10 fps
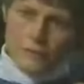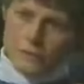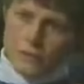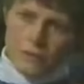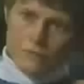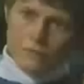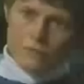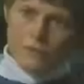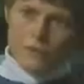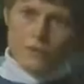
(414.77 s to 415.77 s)

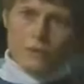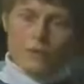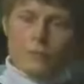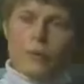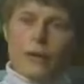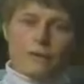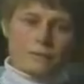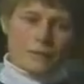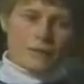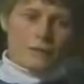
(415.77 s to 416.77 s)
yourself by
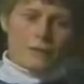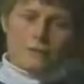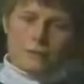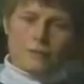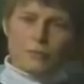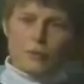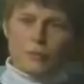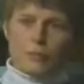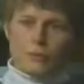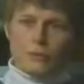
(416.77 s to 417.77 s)
saying that these other
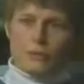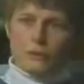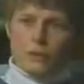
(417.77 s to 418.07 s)
people